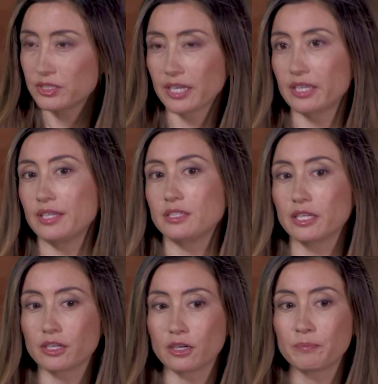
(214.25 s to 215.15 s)
decades
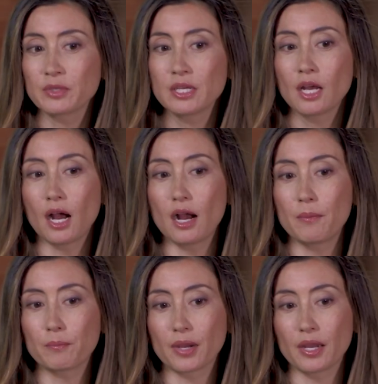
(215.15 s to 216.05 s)
later,
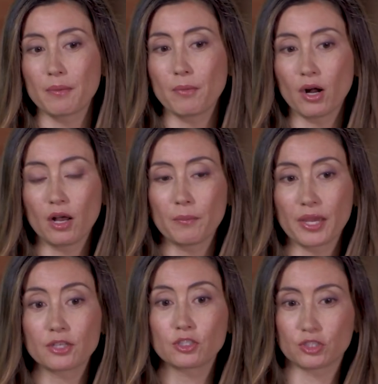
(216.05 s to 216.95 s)
um, my mom
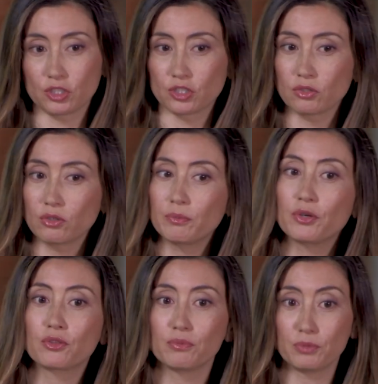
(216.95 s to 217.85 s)
and her sister would
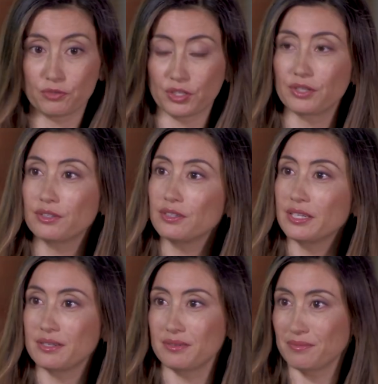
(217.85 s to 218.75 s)
both move here
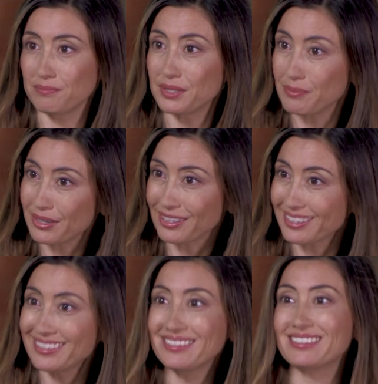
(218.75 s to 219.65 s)
and be
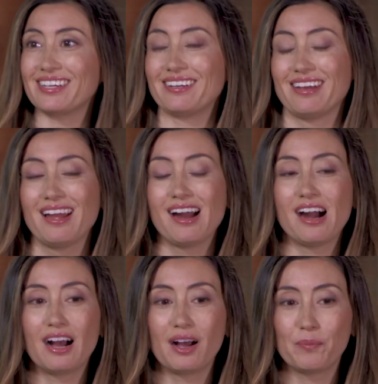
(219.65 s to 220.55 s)
Americans, and
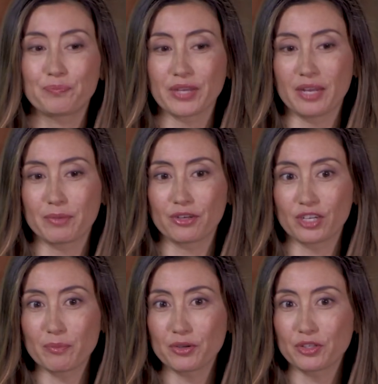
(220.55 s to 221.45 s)
um, and my
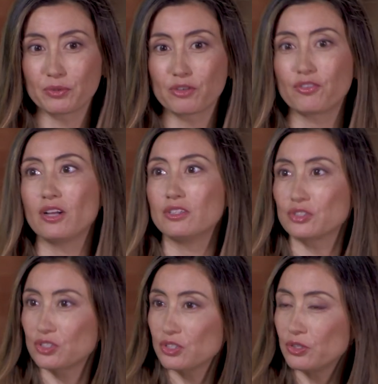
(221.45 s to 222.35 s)
grandmother would follow
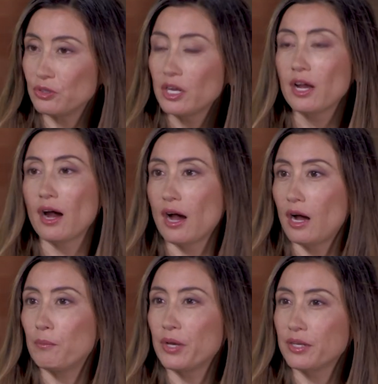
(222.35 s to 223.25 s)
suit.
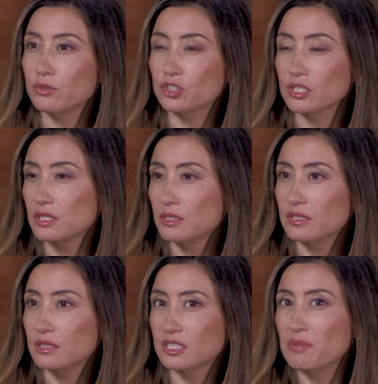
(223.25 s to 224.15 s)
Um, and it was just this,
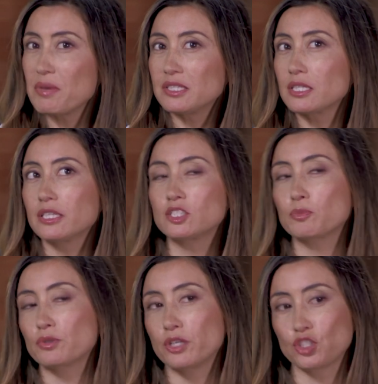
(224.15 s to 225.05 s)
this amazing
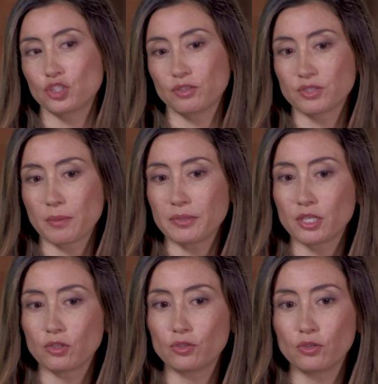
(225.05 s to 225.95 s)
inspiration of
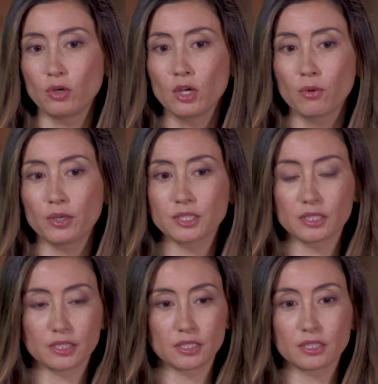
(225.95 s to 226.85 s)
somebody who wasn't
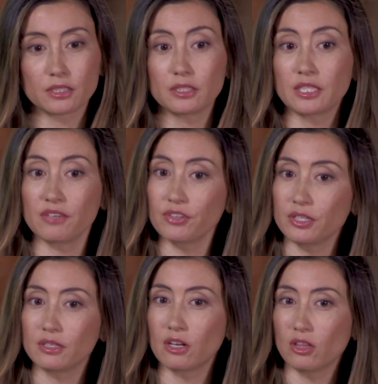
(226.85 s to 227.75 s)
necessarily
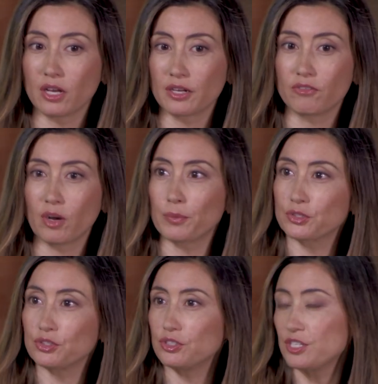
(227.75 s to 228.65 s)
given a lot of
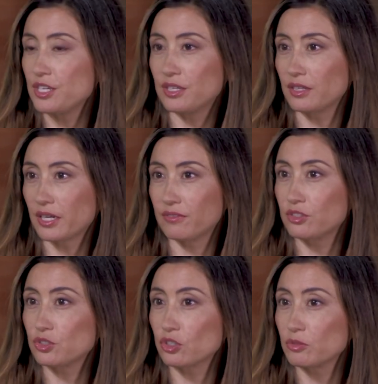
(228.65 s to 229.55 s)
opportunity and kind of the
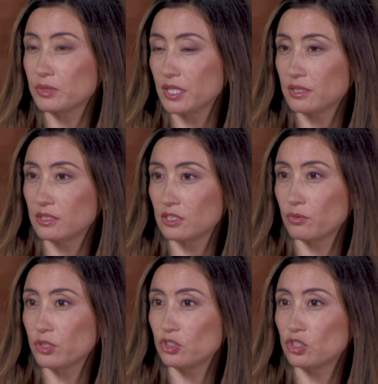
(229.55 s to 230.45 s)
circumstances in
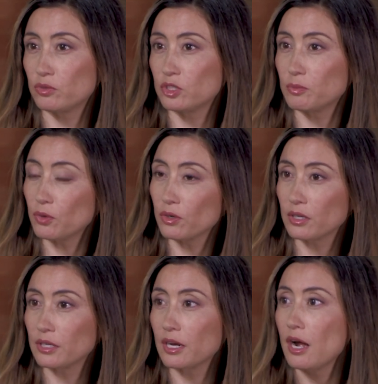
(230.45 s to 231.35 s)
which she was
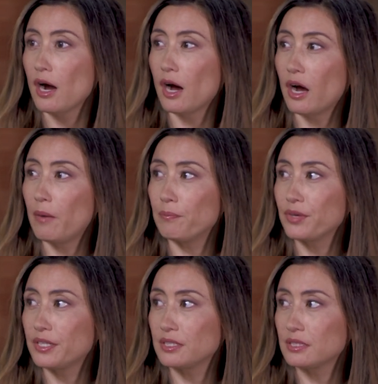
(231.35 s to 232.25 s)
born. Um,
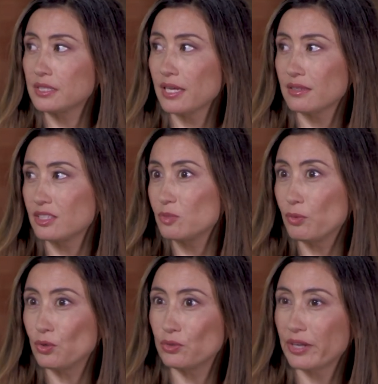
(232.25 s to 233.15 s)
and to set these
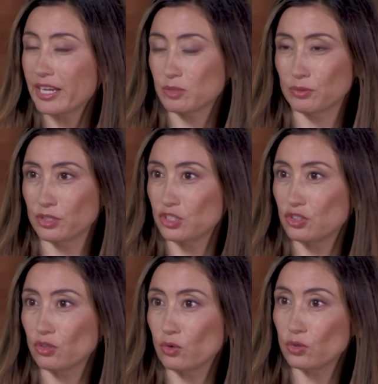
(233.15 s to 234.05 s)
bold
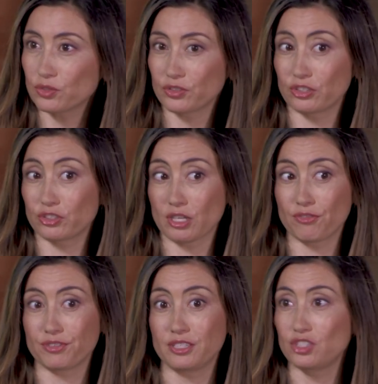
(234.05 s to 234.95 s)
aspirational goals for
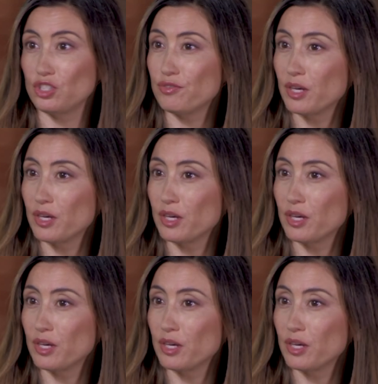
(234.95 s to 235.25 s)
yourself and achieve